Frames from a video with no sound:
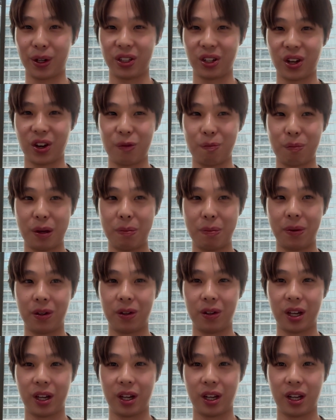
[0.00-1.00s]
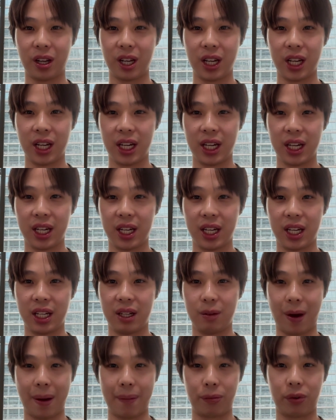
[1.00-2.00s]
A lot of people in
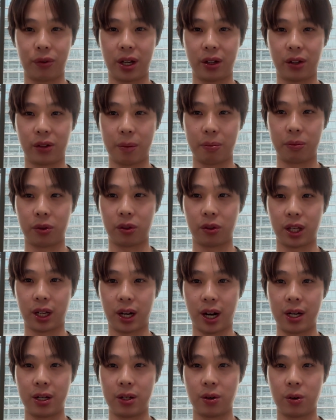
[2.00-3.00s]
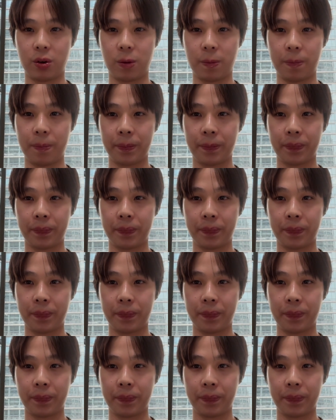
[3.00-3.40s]
Web3 and crypto that I know